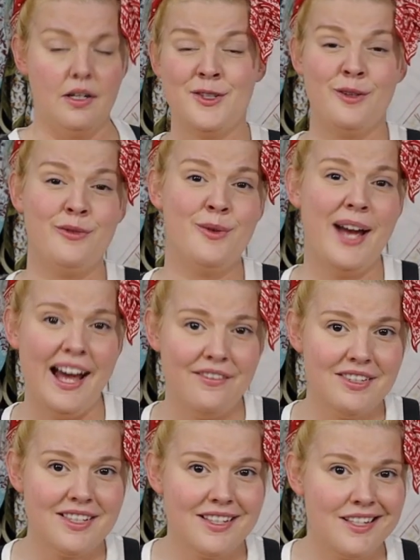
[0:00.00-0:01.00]
So if you
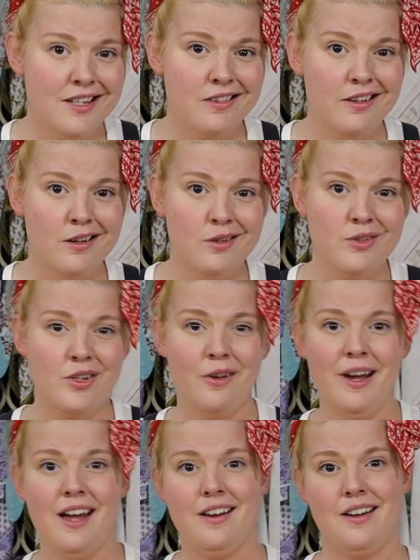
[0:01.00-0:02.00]
haven't seen those, go
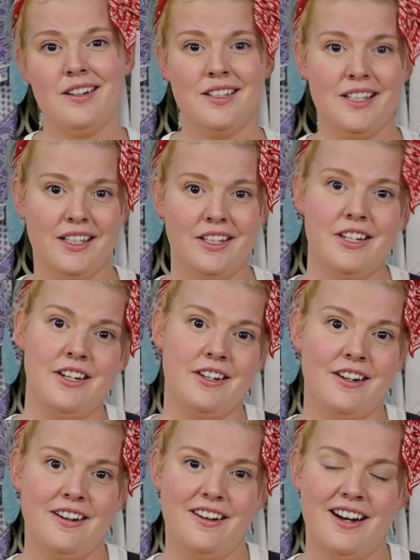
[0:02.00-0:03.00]
ahead and click
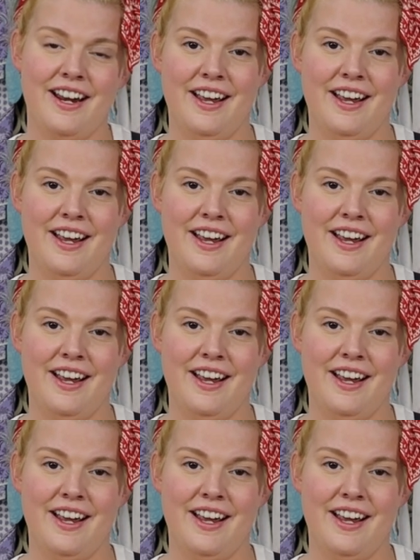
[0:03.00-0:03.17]
here